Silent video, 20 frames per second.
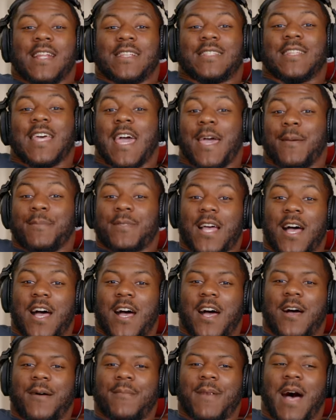the same
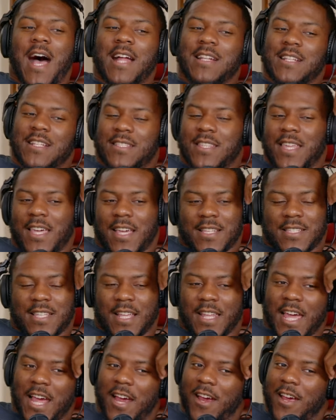time, I just think it's
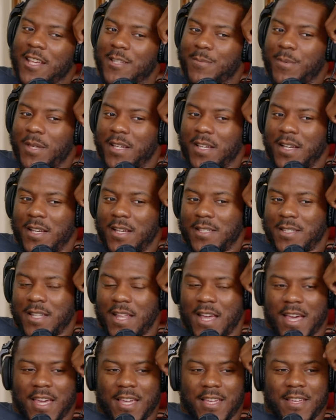hilarious because
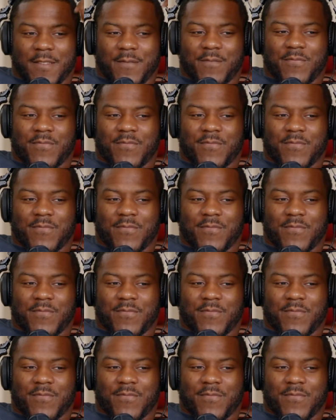like.